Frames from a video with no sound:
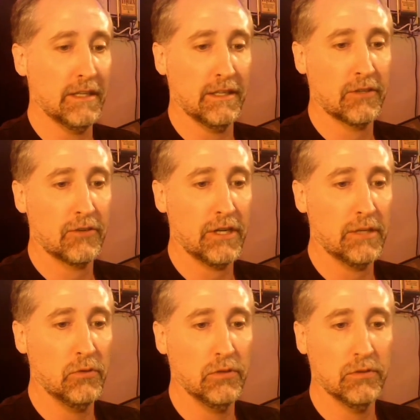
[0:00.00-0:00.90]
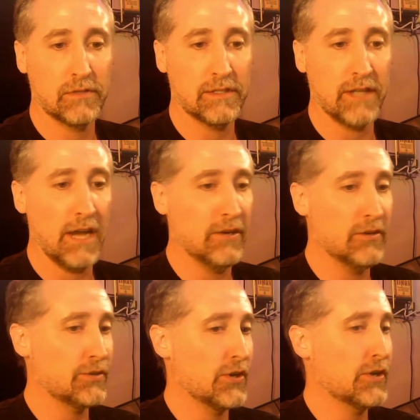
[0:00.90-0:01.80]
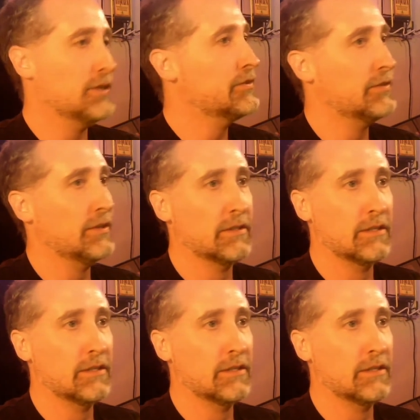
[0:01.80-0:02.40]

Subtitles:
incredible designers, artists, and